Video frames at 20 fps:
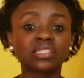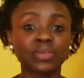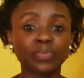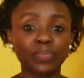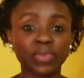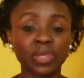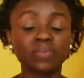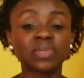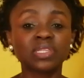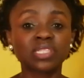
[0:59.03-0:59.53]
the
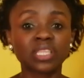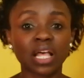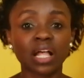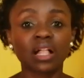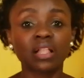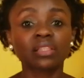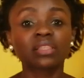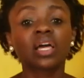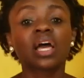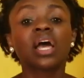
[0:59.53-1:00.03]
baby's
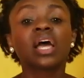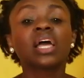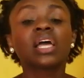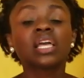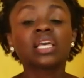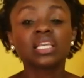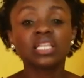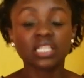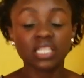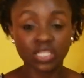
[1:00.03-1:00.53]
health
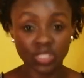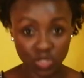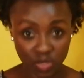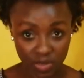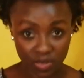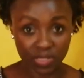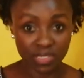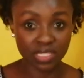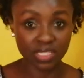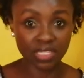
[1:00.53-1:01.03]
is
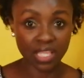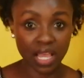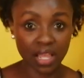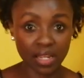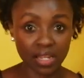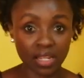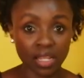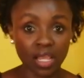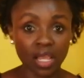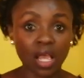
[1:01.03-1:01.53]

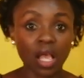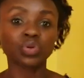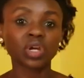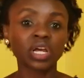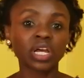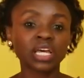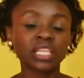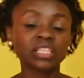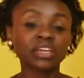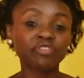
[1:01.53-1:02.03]
concerned.
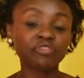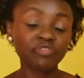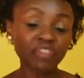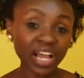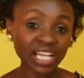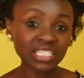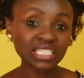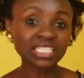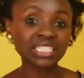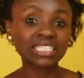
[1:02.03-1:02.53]
The
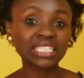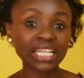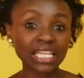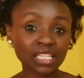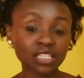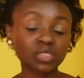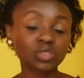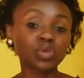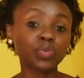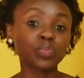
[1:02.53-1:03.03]
first
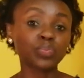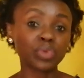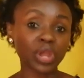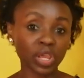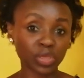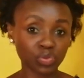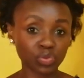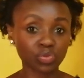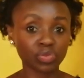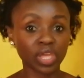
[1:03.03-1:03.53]
teeth to
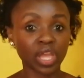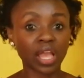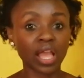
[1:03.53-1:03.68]
break through the